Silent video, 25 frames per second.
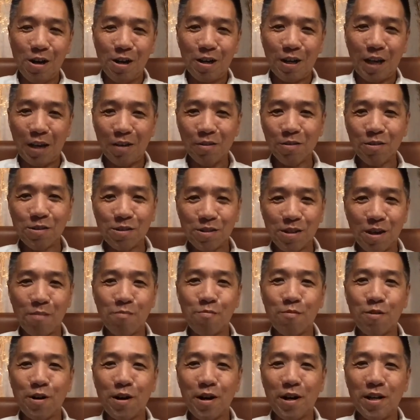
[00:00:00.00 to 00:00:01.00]
Can you
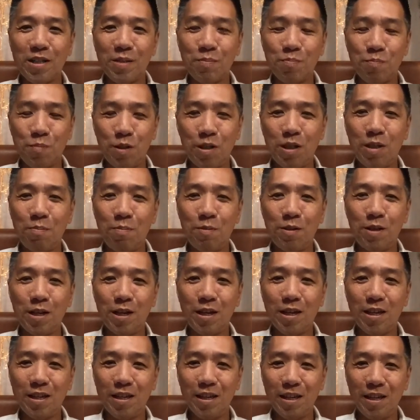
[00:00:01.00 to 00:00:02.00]
summarize
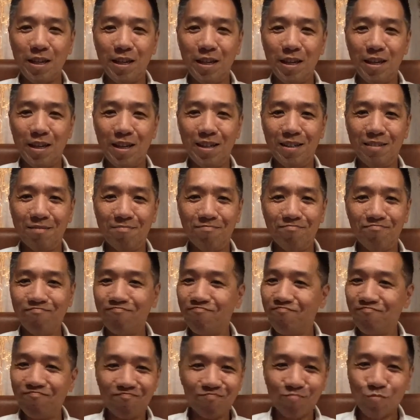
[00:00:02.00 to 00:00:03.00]
PDPA in
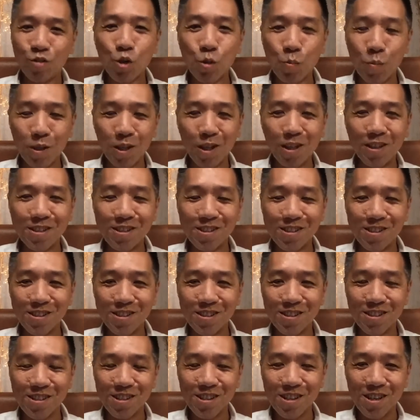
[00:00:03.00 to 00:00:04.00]
two
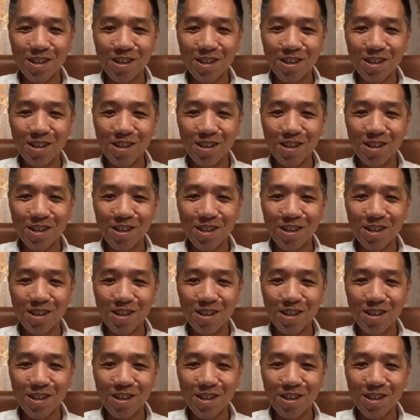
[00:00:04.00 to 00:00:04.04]
minutes?